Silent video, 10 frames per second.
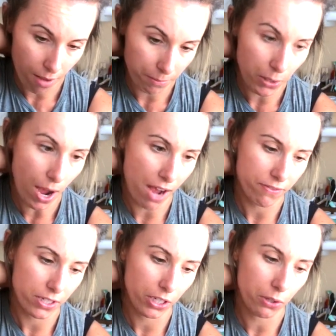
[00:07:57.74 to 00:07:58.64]
you
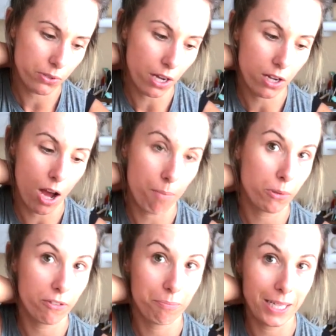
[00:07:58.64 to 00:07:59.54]
have to use a
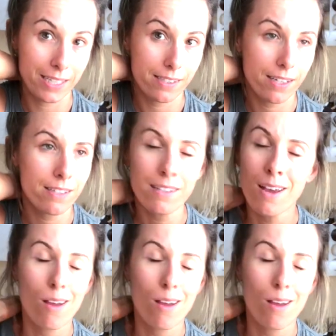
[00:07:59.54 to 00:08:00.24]
couple of pieces.